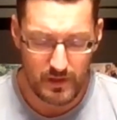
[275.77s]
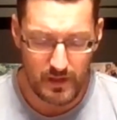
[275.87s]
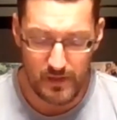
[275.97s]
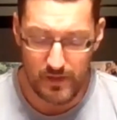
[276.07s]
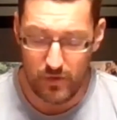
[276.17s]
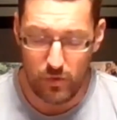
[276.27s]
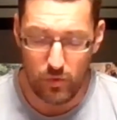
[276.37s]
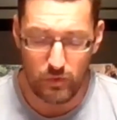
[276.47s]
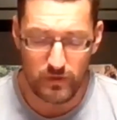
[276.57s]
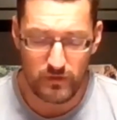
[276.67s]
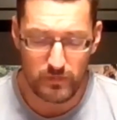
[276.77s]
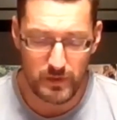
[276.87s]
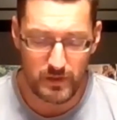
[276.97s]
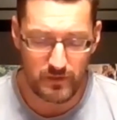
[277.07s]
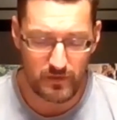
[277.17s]
and that the Holy
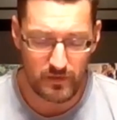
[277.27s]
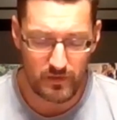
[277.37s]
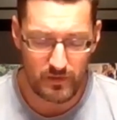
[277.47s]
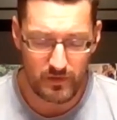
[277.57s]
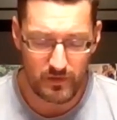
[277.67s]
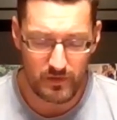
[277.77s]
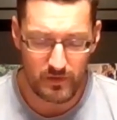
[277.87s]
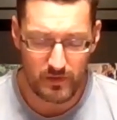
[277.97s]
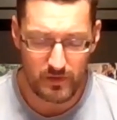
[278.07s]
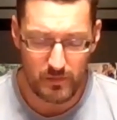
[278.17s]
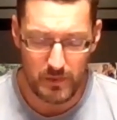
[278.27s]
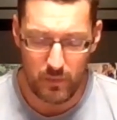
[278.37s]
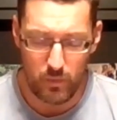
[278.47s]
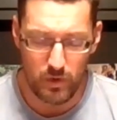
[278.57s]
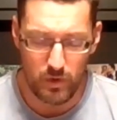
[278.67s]
Spirit
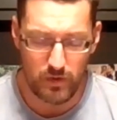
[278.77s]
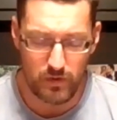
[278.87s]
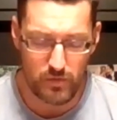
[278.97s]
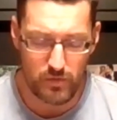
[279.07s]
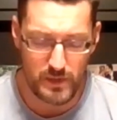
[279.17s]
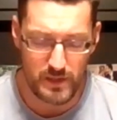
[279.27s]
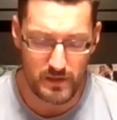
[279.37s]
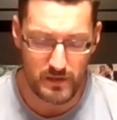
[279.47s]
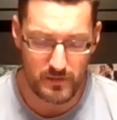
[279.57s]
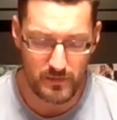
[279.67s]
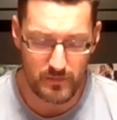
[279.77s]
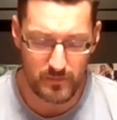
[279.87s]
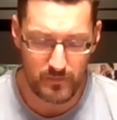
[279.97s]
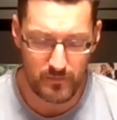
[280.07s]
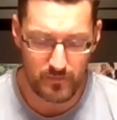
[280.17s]
might work through me
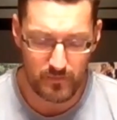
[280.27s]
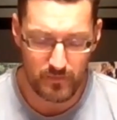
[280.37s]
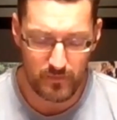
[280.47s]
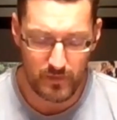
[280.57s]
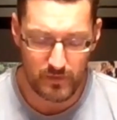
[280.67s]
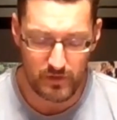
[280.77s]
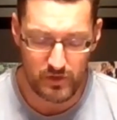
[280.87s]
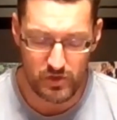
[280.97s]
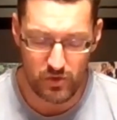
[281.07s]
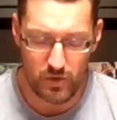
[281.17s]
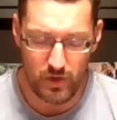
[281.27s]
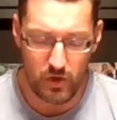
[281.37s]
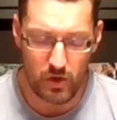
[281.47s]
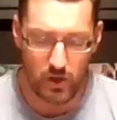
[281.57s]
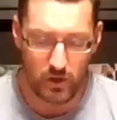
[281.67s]
to show it
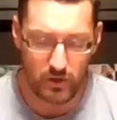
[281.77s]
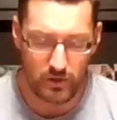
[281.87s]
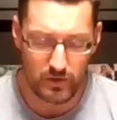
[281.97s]
all